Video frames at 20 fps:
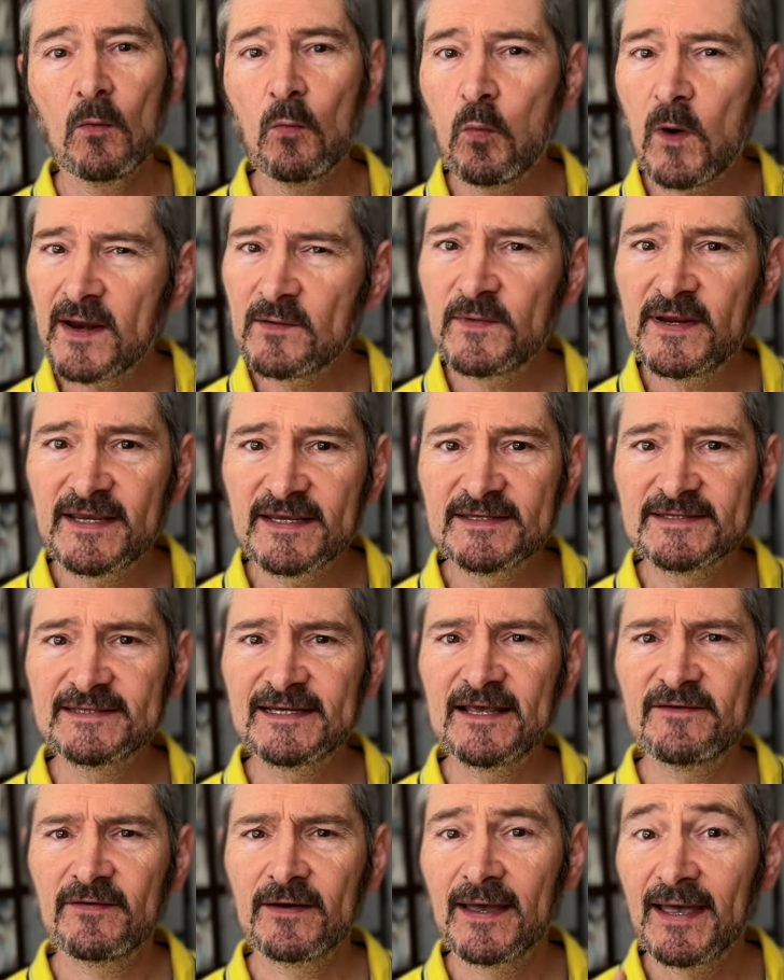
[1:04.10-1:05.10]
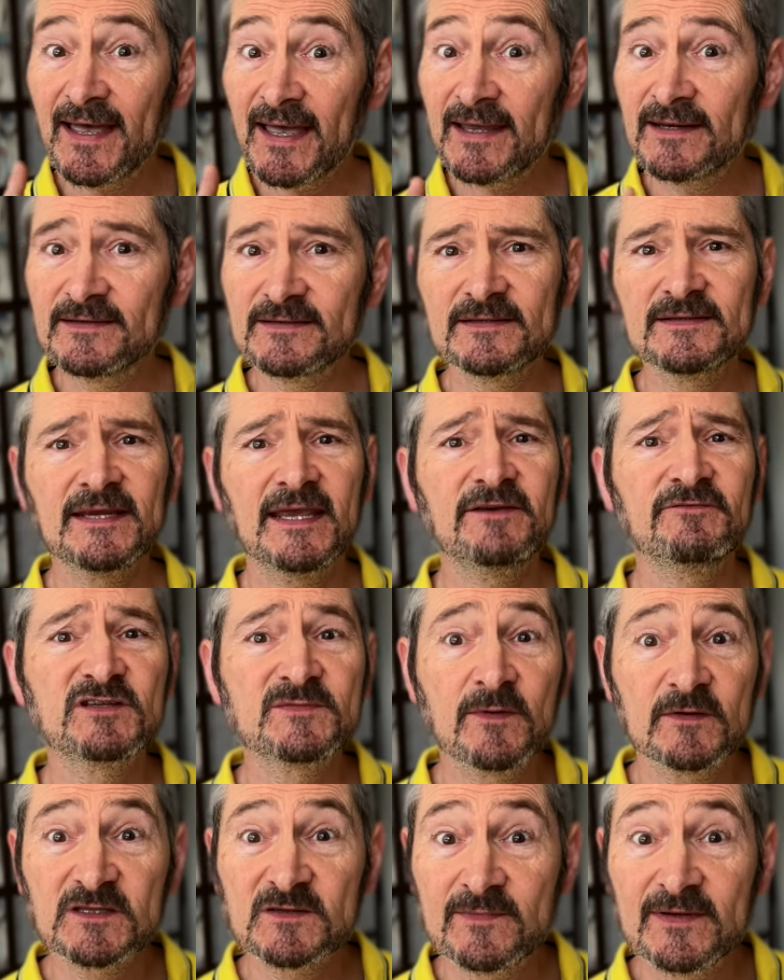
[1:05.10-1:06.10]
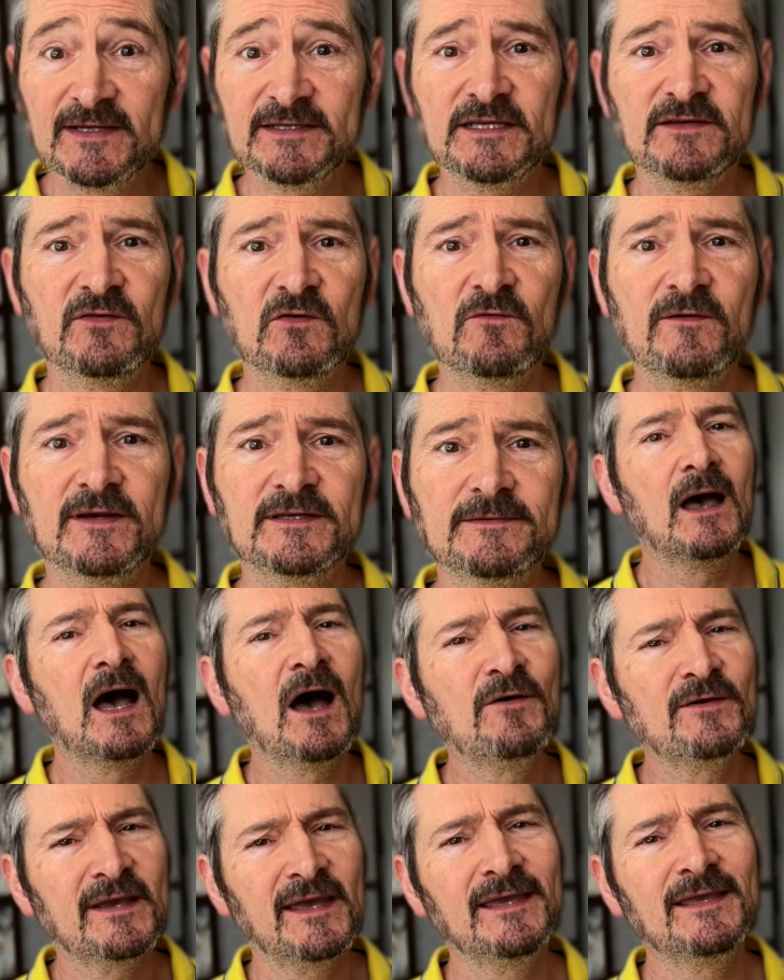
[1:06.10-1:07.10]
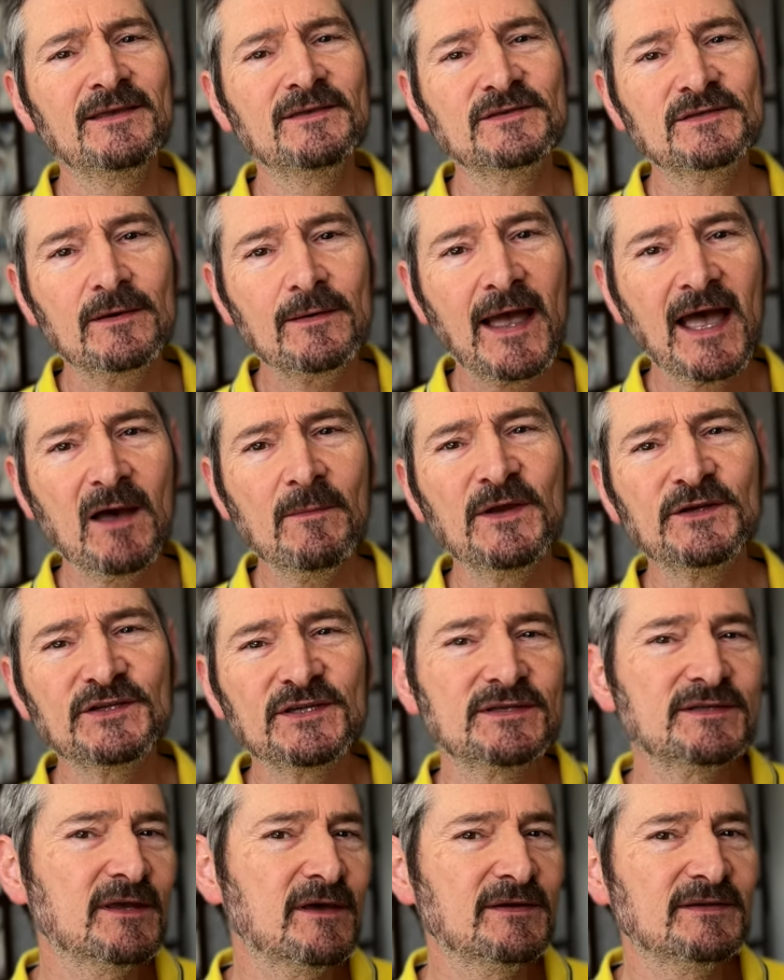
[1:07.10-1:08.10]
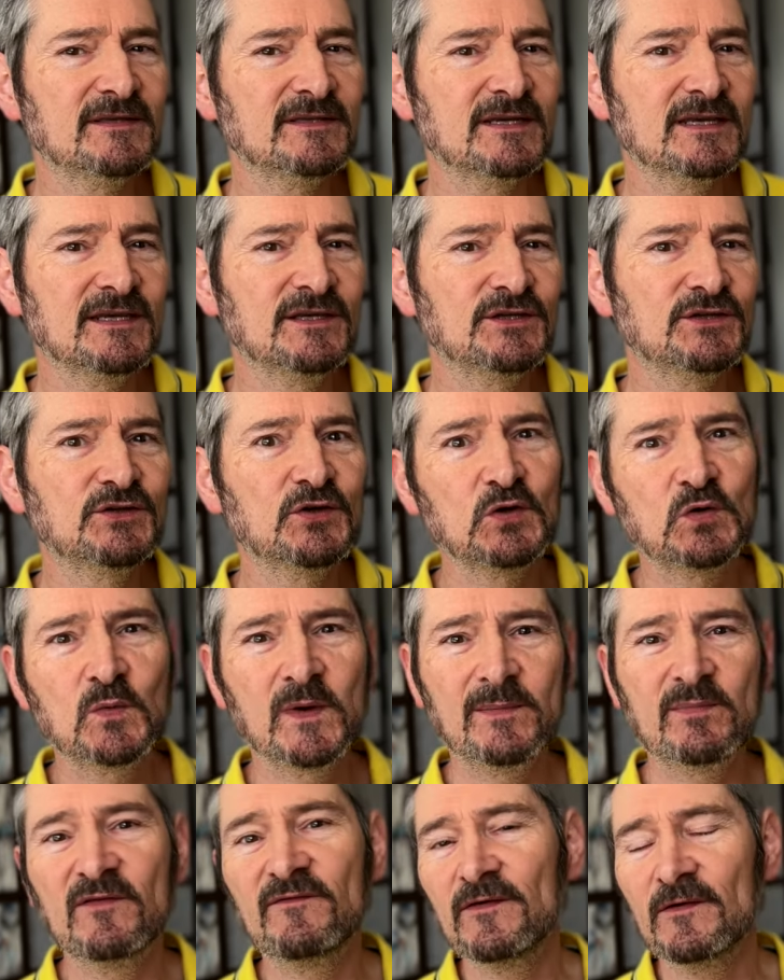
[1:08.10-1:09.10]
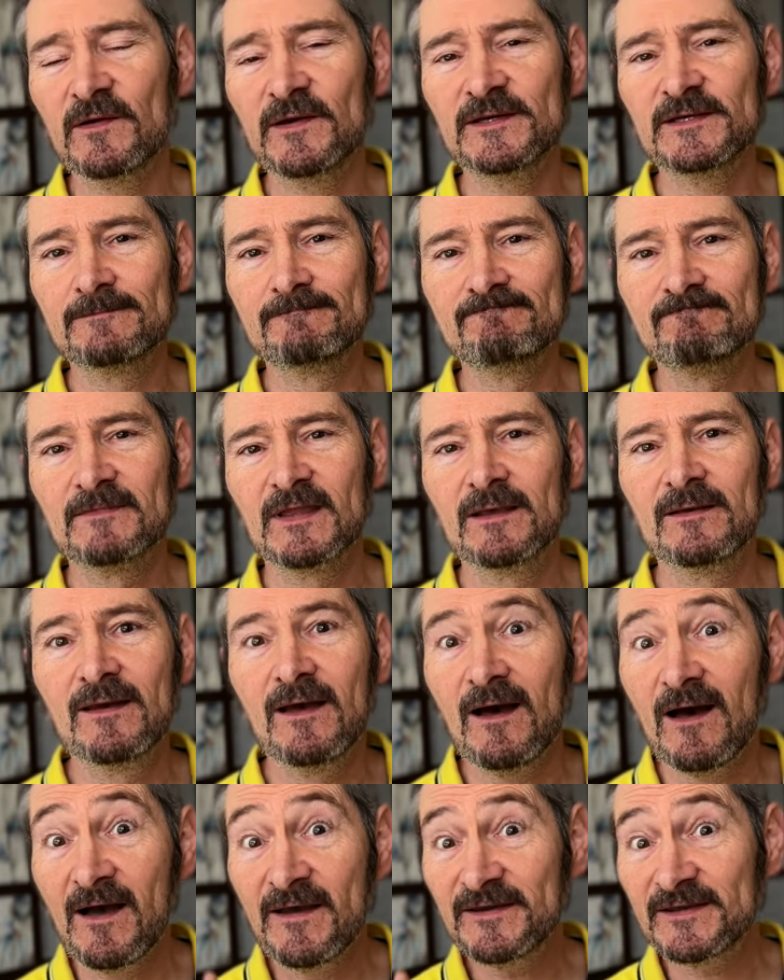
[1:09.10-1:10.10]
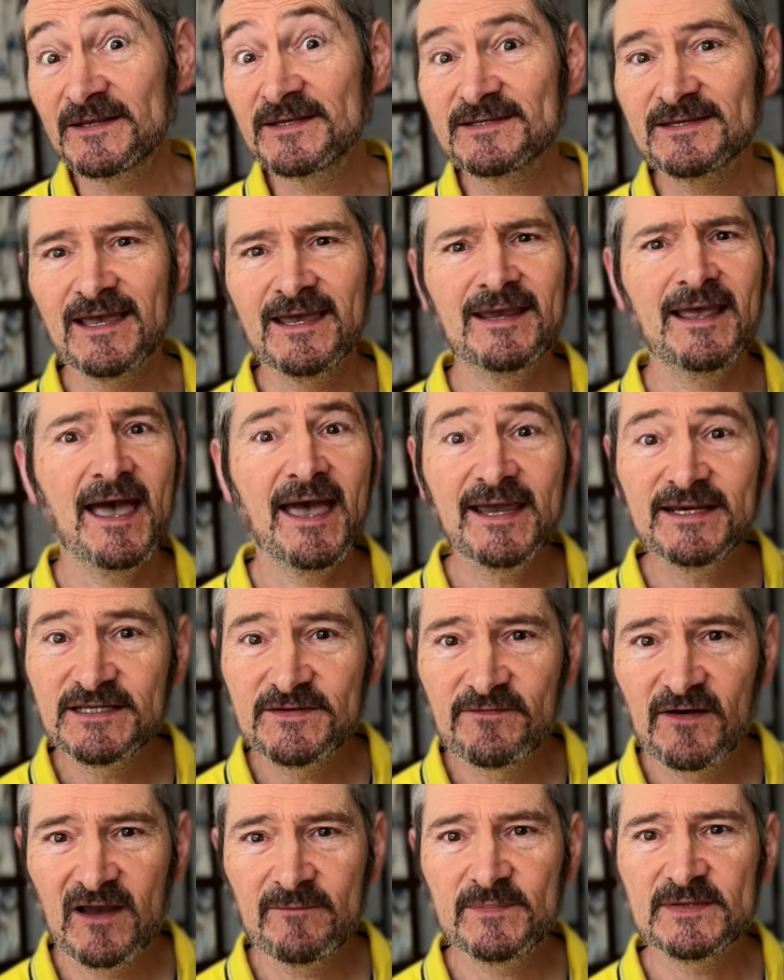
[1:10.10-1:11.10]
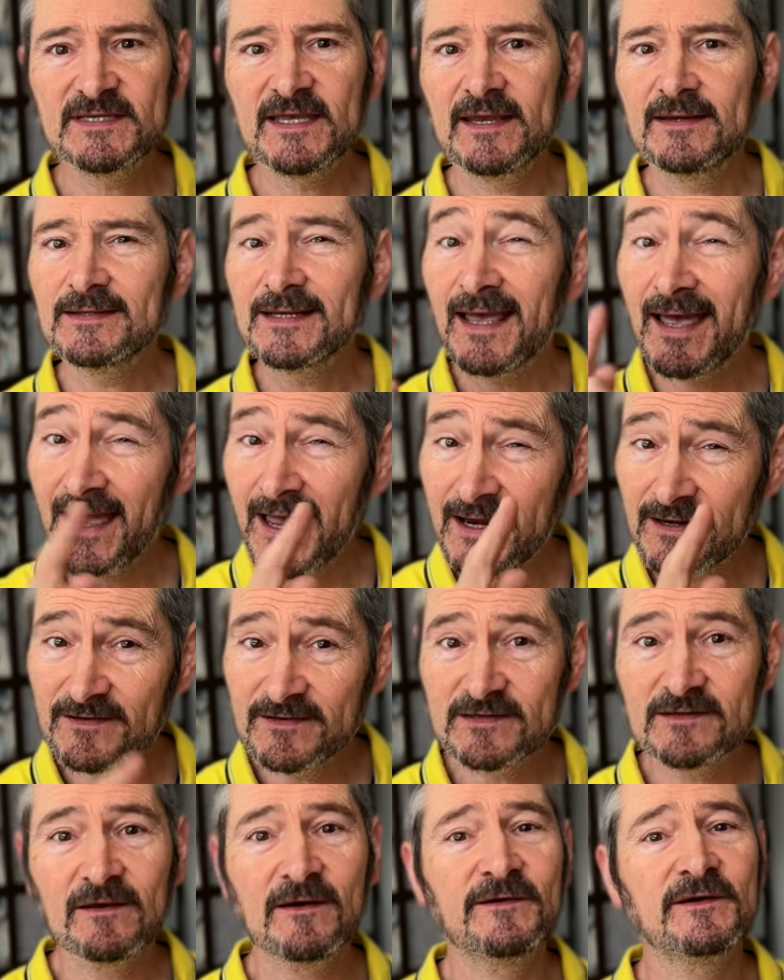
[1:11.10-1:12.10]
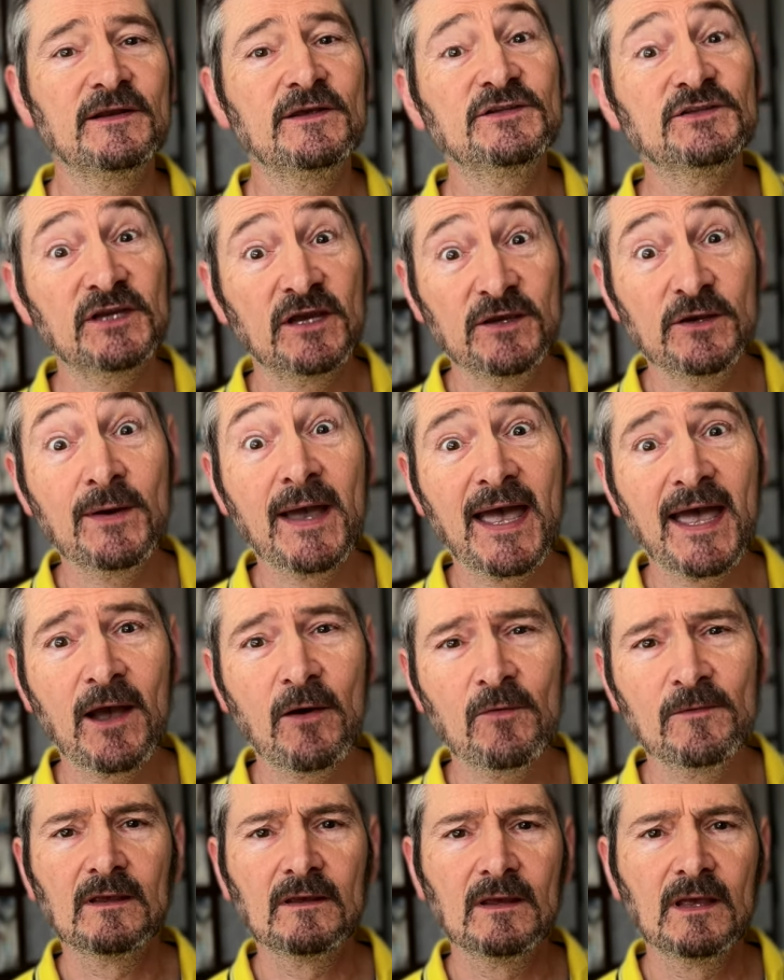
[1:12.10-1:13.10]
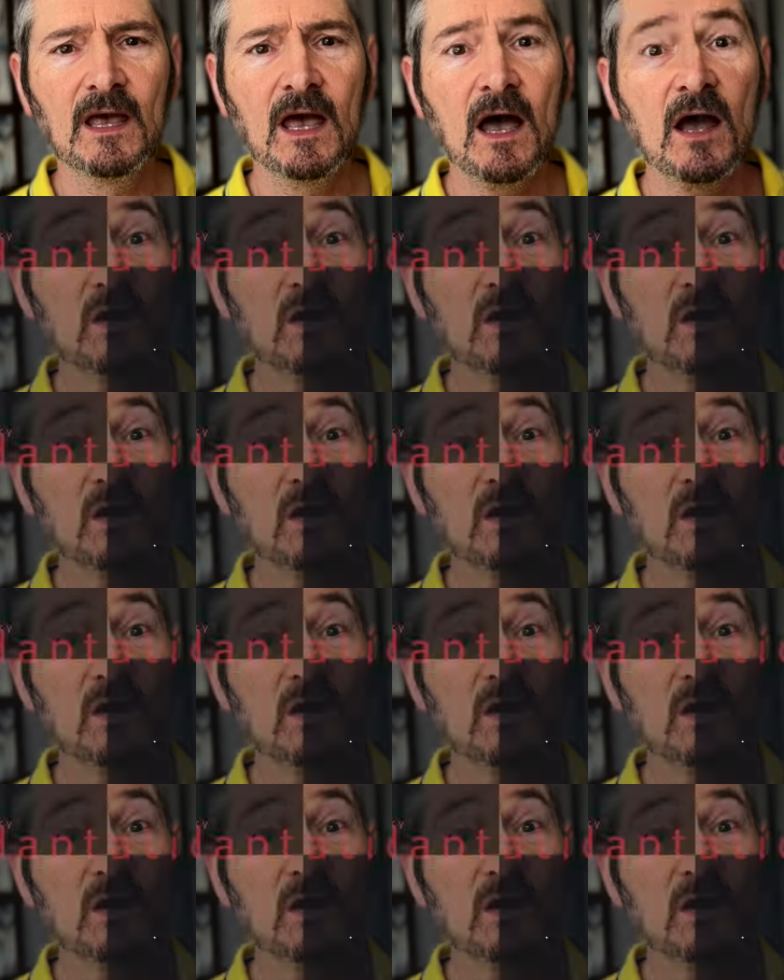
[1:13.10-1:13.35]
when we can deliver and take responsibility for it. Okay, so how much certainty should we provide? I'm going to say 85%, and I'm going to show you how. A